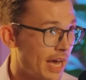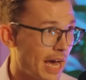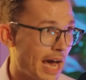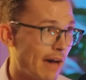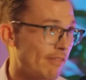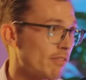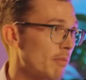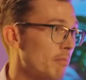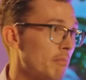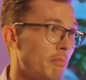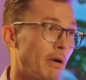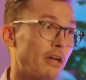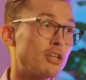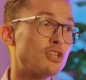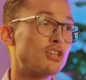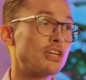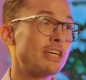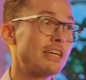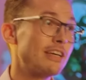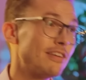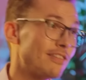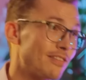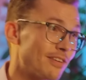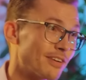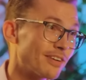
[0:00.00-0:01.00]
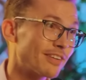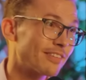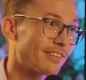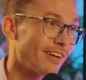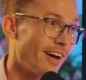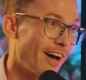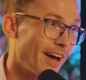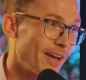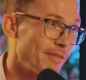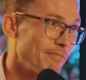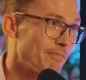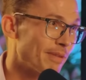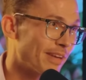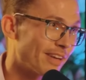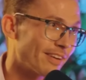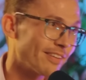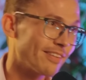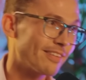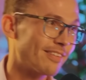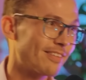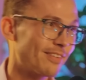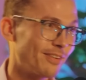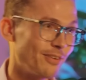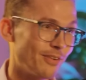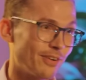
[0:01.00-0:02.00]
have a much easier time
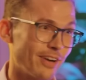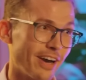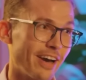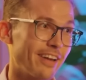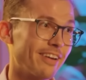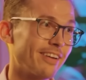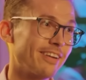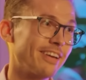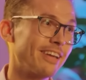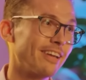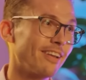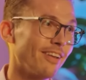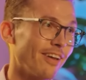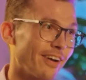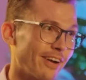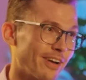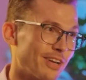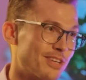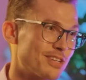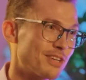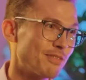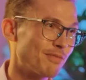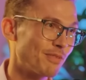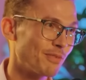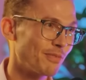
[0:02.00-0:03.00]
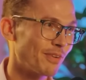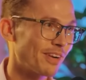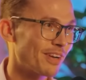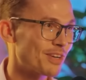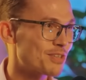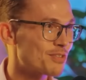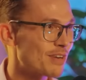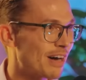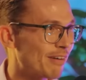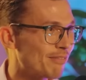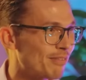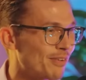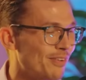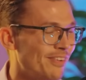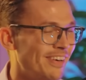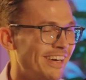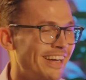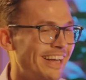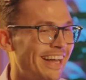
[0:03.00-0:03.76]
because you kind of need luggage if you want to travel.